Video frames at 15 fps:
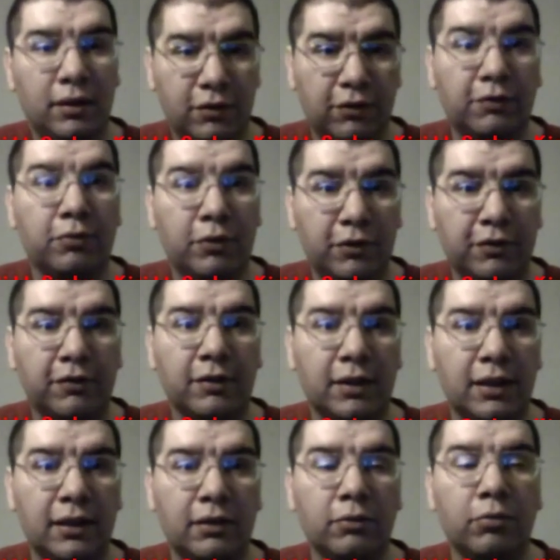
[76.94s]
Just
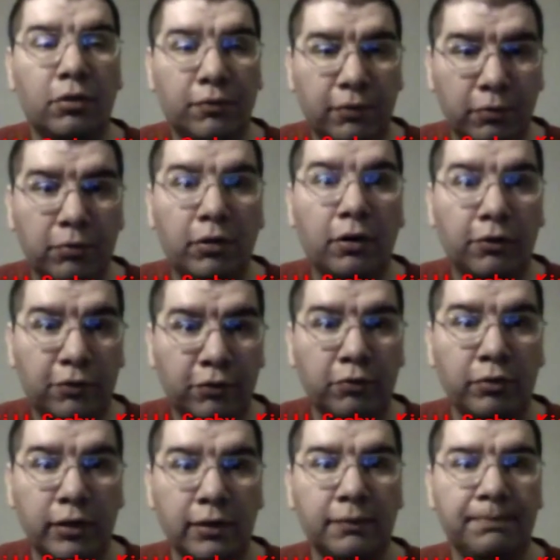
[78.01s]
recently, The Wolf of Wall
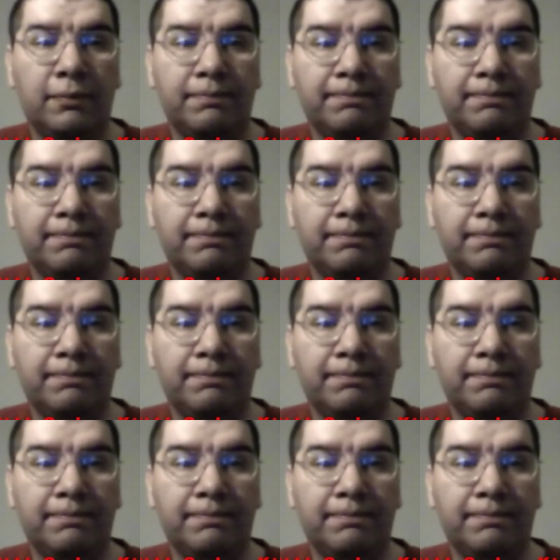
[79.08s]
Street.